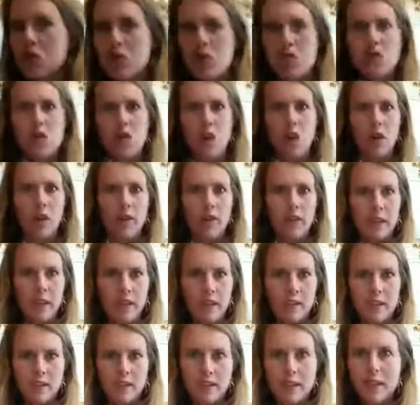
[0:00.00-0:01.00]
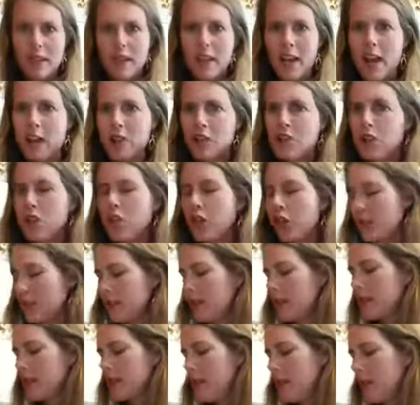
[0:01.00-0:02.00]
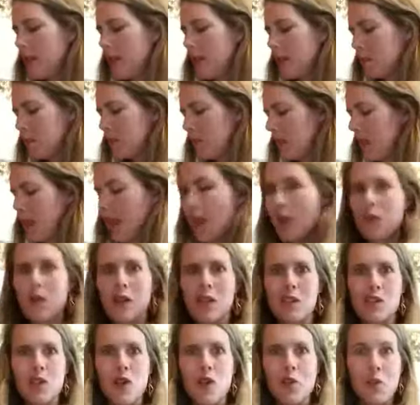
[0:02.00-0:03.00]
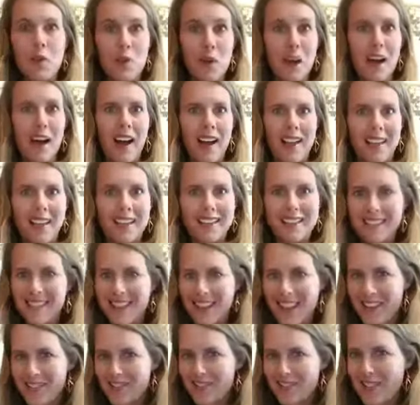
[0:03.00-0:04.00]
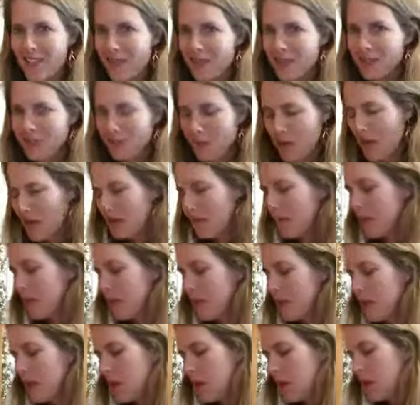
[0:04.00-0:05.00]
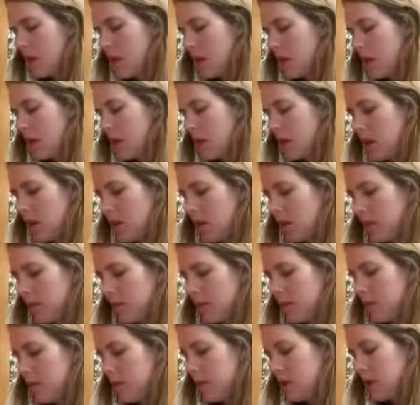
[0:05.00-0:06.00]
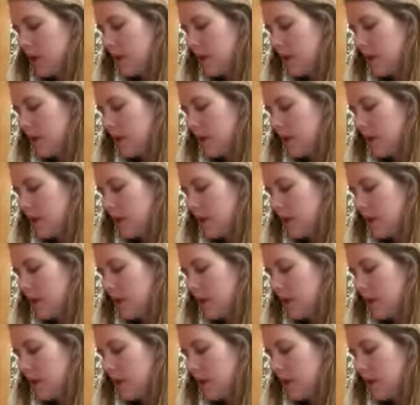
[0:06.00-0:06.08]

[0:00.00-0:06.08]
starving. I took Sadie up to the Gateway Trail. We went hiking today, so that was fun. All right,